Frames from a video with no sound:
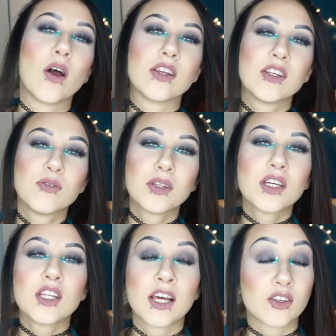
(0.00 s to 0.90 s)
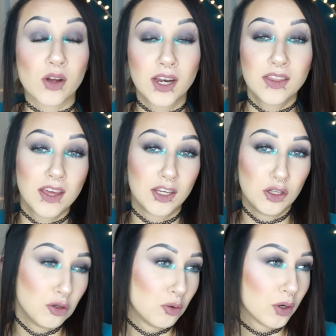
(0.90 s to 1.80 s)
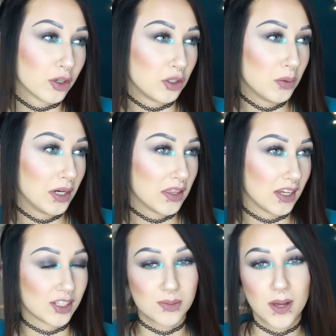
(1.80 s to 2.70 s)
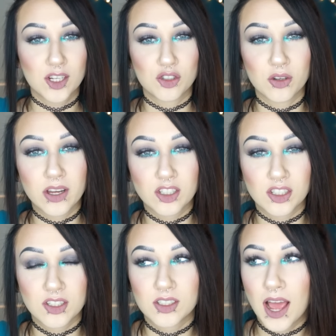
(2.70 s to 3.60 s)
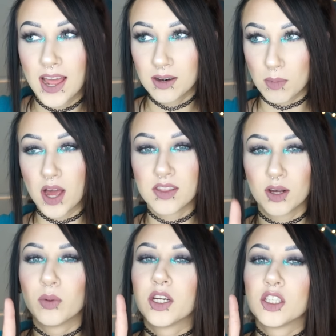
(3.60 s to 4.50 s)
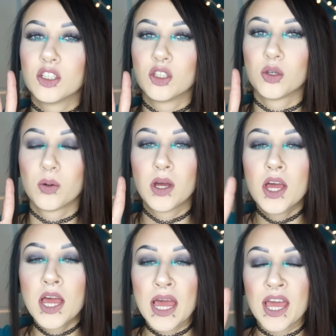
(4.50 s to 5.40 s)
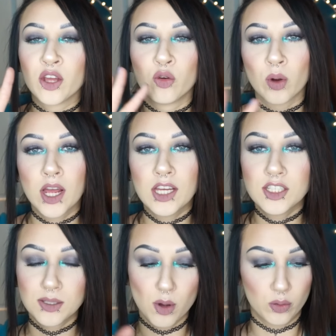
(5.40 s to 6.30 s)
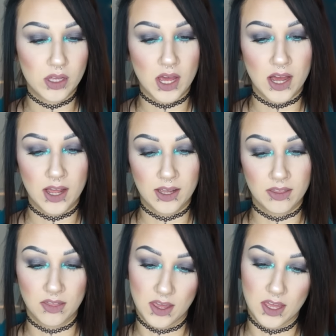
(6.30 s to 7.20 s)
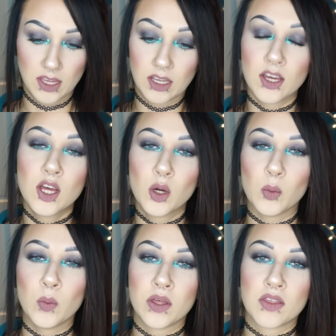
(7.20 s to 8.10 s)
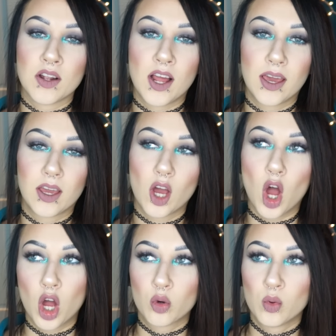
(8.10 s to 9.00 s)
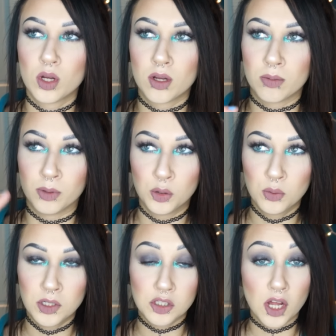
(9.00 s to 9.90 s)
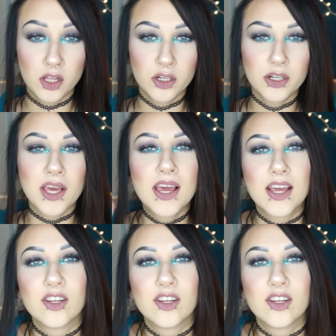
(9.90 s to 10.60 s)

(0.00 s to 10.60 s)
I didn't really like try anything new or do anything special. I just had in mind that I wanted to do a gray smoky eye thing with like aqua bluish colored.